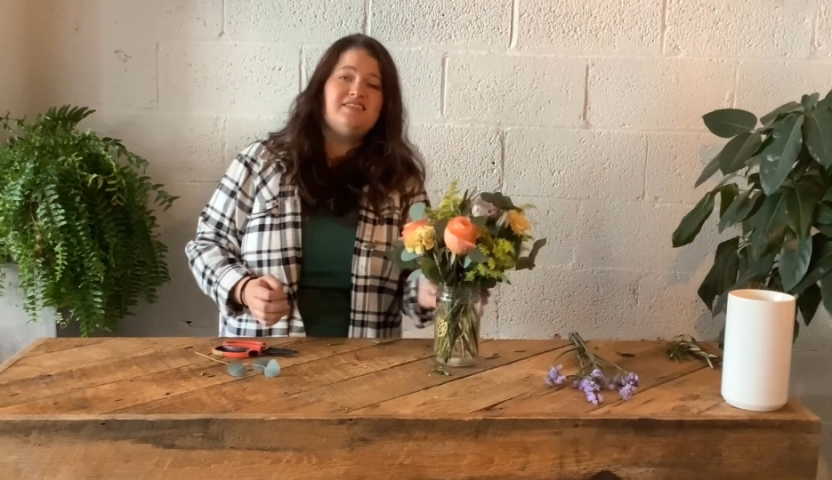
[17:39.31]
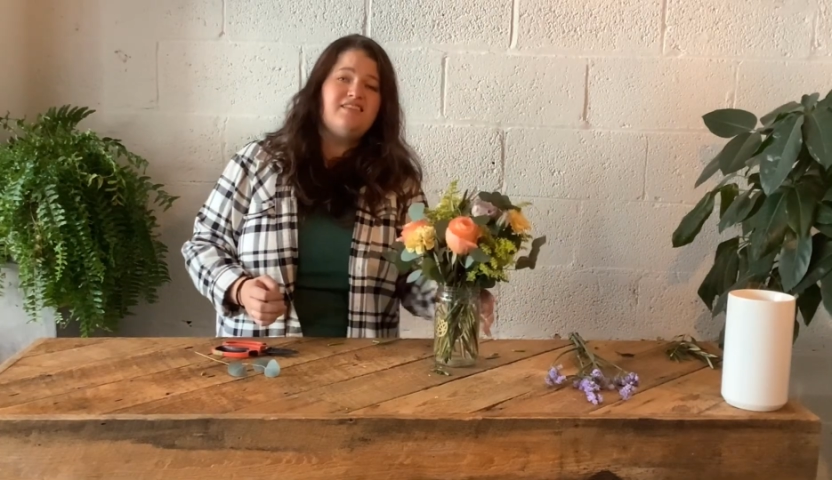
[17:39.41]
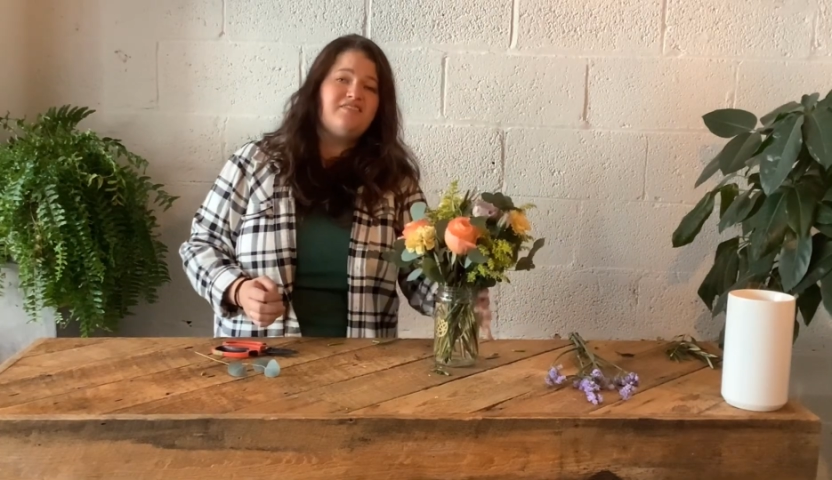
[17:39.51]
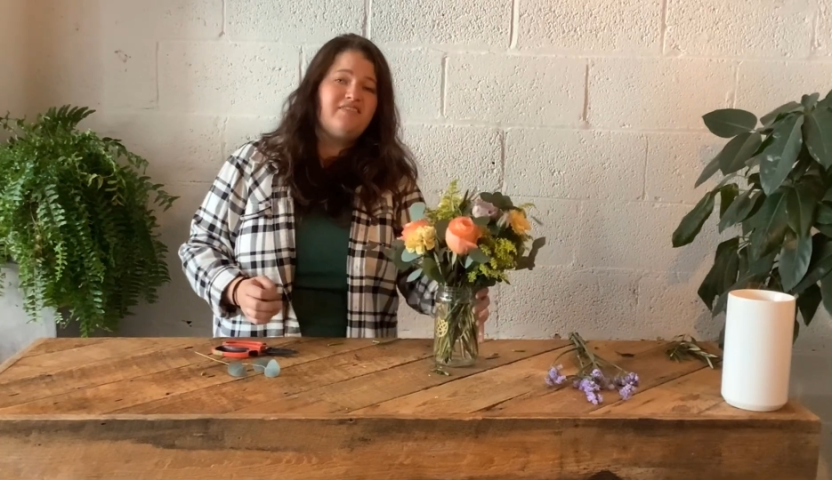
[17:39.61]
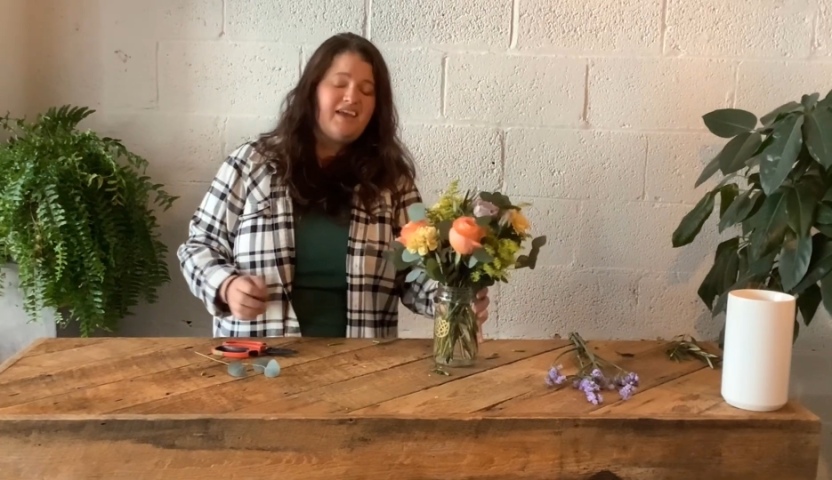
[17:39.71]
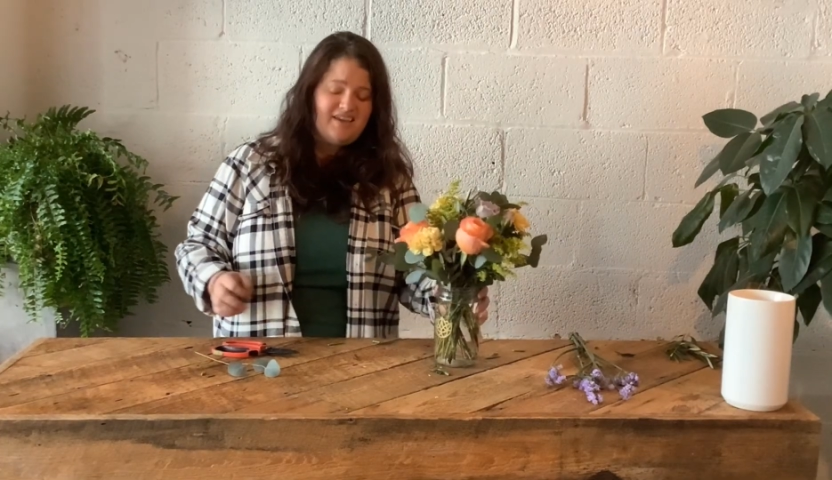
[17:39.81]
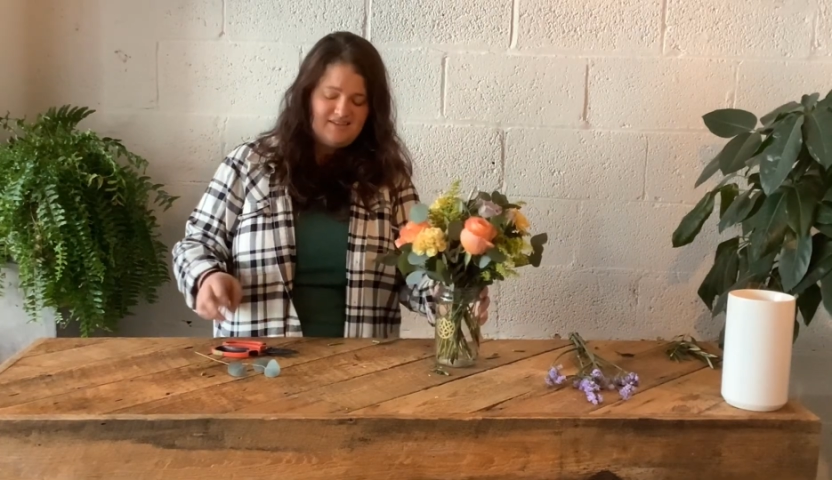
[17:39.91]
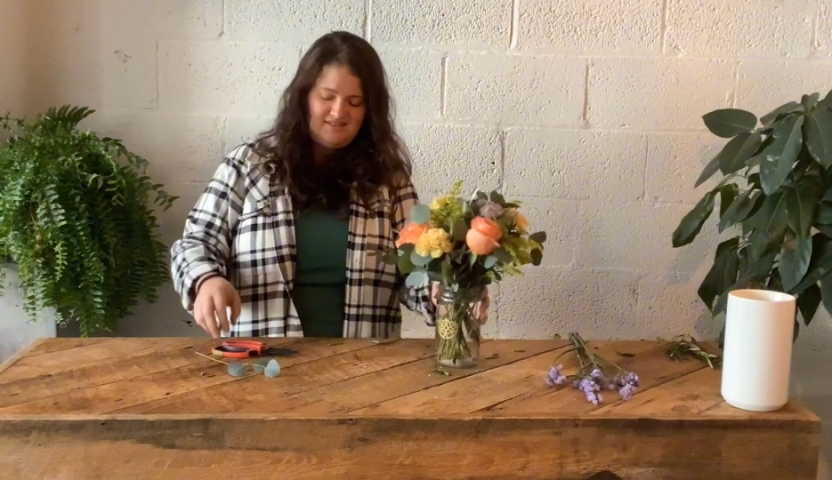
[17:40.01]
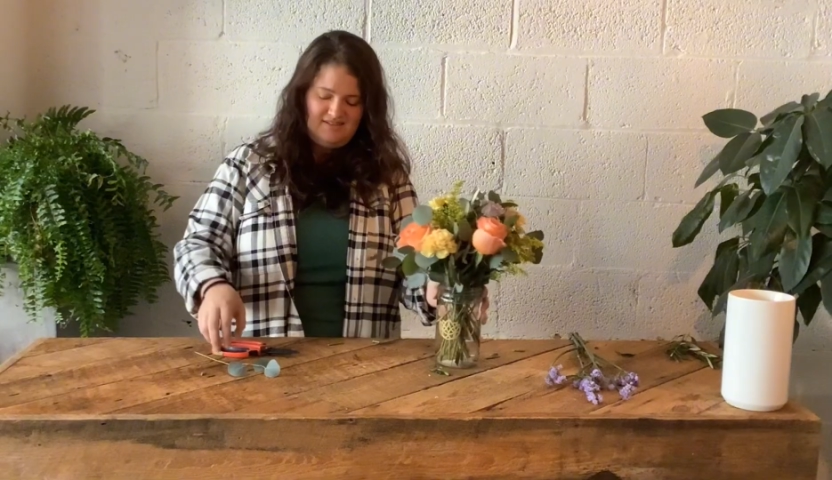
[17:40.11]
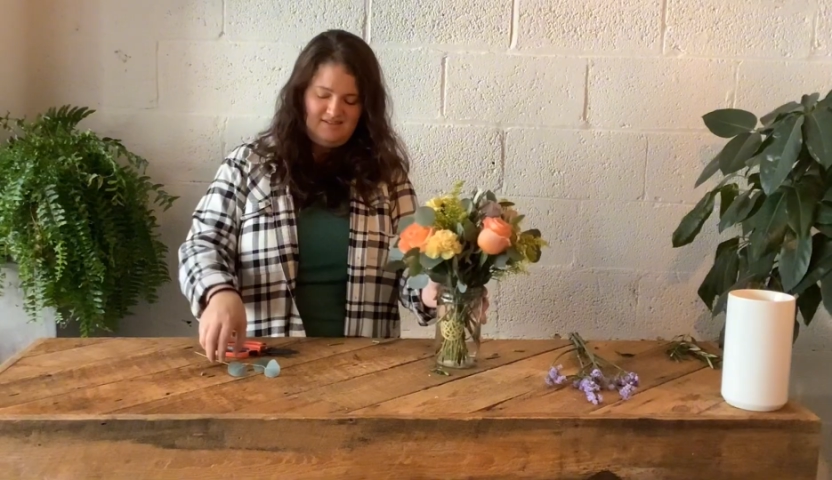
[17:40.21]
in the
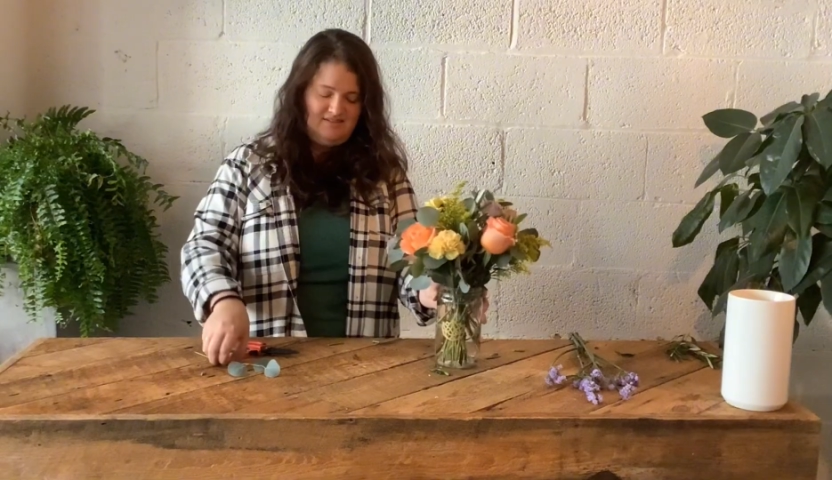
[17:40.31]
vase.